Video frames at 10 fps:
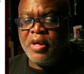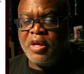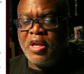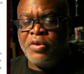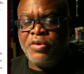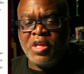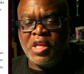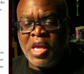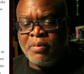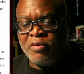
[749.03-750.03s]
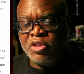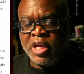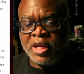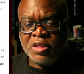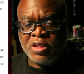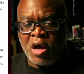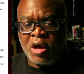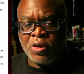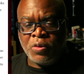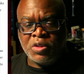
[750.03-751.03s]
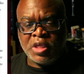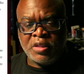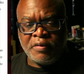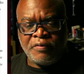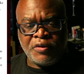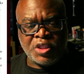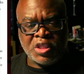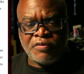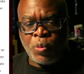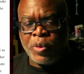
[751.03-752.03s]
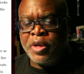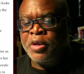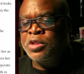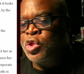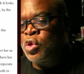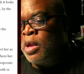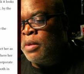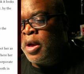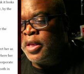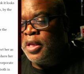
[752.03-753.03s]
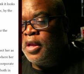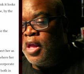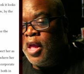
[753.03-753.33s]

Hearing the name of Jenkins Auto sent a frisson of awareness through my body.